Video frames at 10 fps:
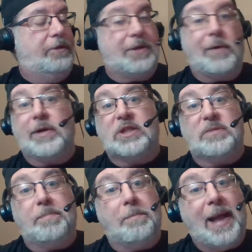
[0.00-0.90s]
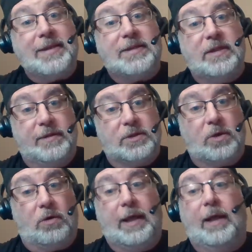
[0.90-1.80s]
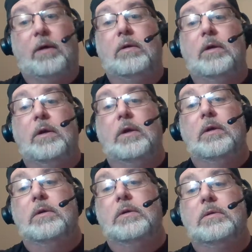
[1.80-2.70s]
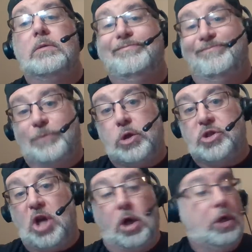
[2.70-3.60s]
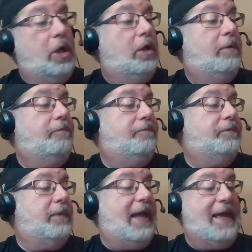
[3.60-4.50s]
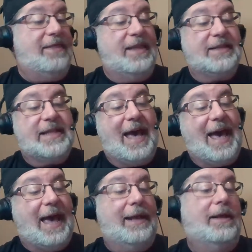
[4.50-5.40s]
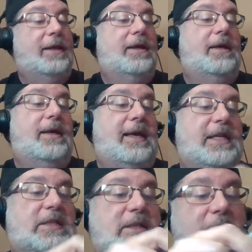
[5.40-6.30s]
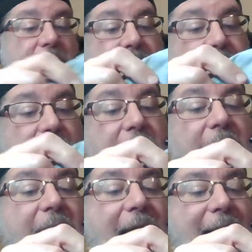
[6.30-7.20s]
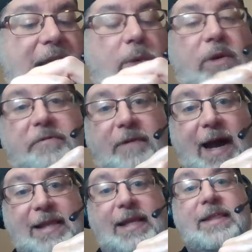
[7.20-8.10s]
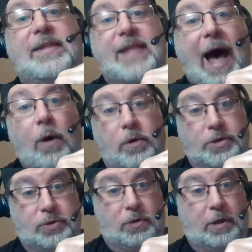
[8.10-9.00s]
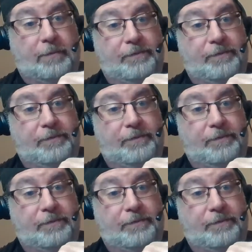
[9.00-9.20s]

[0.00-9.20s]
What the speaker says: They're expensive as all hell. They're junk. And this hat is like a hat you would find in the dollar store.